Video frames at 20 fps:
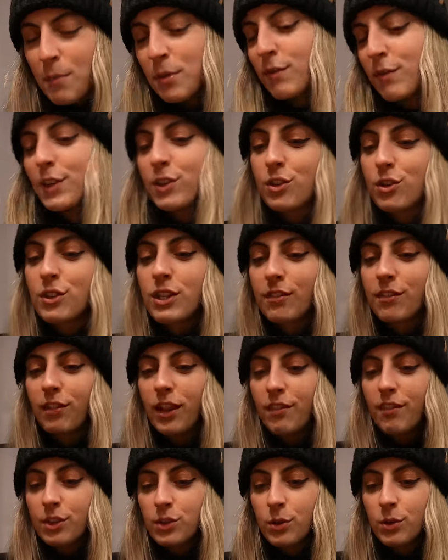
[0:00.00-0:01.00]
bit of interesting
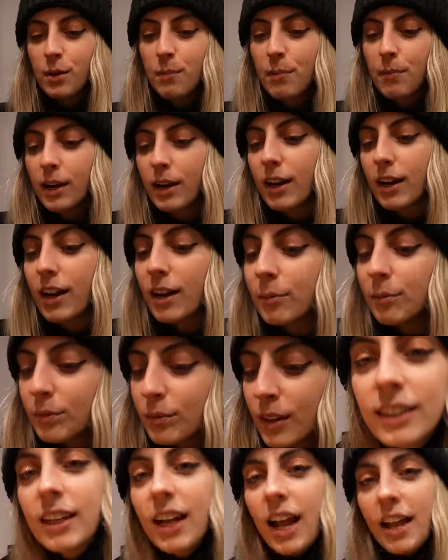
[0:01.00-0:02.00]
flavor to it, but uh,
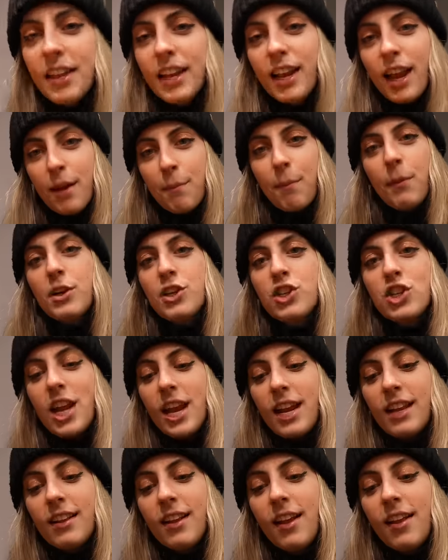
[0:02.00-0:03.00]
I think I
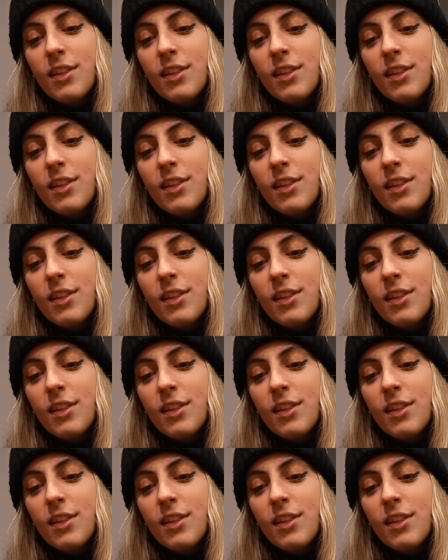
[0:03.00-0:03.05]
appreciate